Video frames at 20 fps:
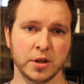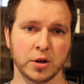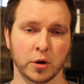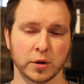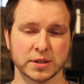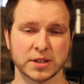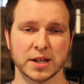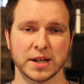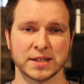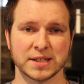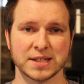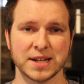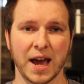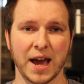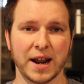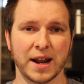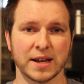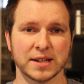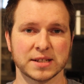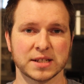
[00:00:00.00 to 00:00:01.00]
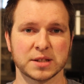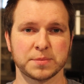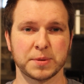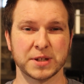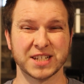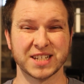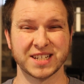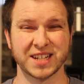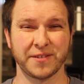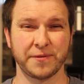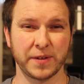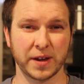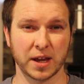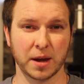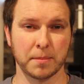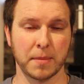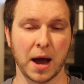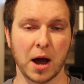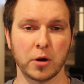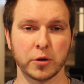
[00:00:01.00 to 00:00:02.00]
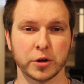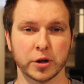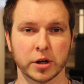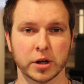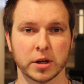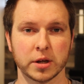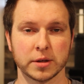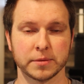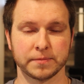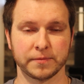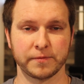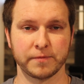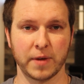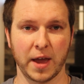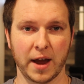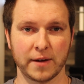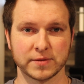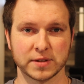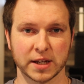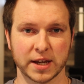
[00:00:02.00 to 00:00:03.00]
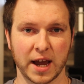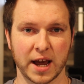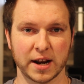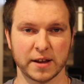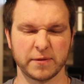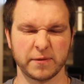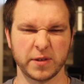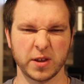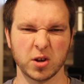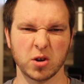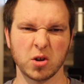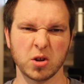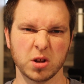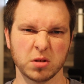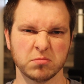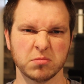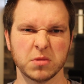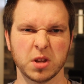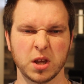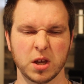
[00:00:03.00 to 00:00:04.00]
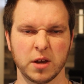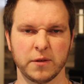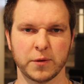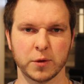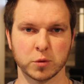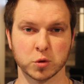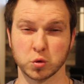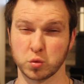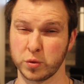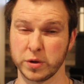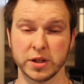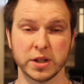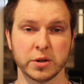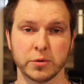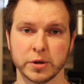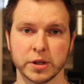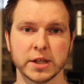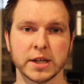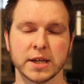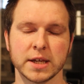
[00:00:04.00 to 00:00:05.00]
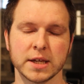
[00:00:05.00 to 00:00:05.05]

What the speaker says: it's not a specific amount. You're going to have to kind of feel if it was really, really